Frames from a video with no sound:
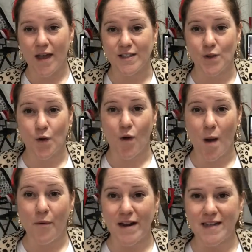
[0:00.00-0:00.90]
so a
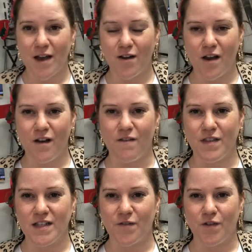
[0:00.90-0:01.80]
breakdown of the
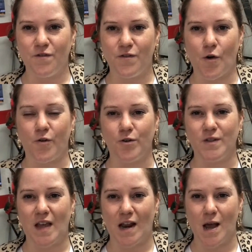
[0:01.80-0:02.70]
different photos
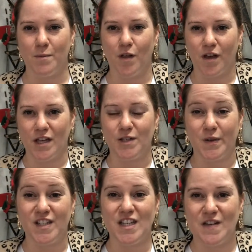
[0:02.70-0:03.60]
that I'm looking to
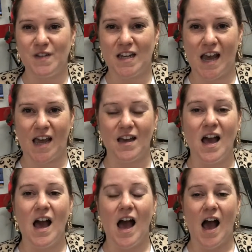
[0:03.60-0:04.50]
achieve today.
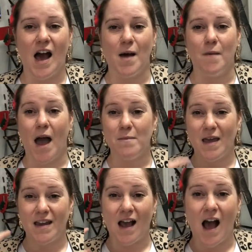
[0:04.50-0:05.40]
I
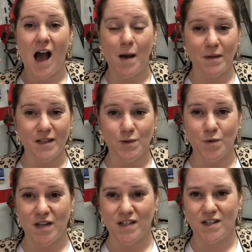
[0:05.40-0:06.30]
made a hummus
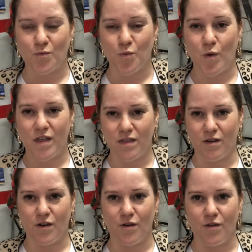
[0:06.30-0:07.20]
with
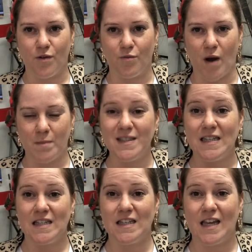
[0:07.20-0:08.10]
the rub
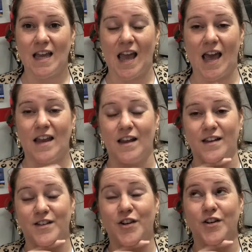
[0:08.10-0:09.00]
seasoning and
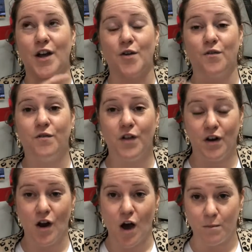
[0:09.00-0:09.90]
it turned out
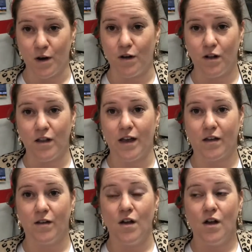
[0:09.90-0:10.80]
phenomenal, like
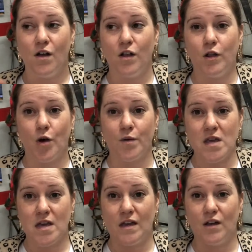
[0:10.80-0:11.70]

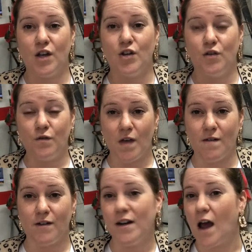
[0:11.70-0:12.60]
low-key new
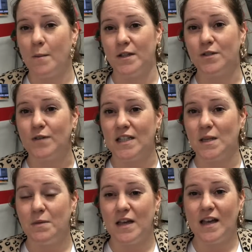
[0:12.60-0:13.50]
favorite hummus
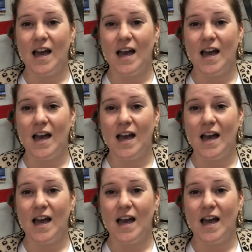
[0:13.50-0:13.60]
recipe.